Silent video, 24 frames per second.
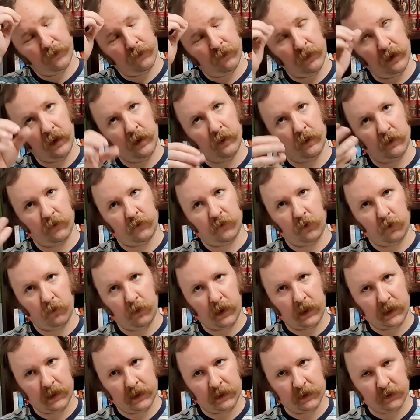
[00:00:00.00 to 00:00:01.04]
medium or full
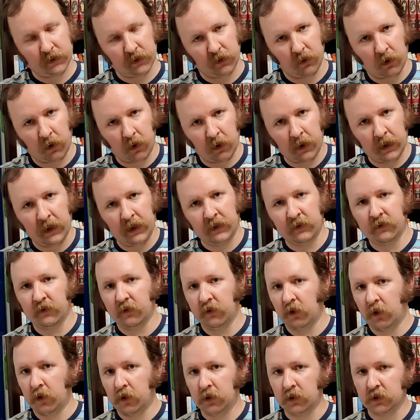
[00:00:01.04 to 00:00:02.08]
bodied cigar. I guess a
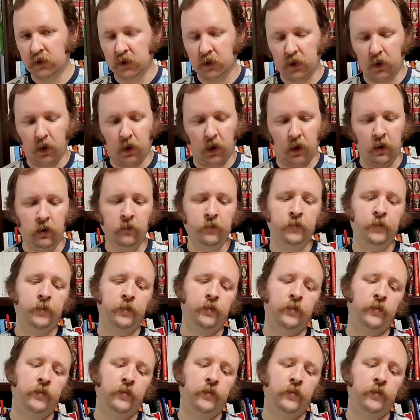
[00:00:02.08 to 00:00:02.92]
darker cigar.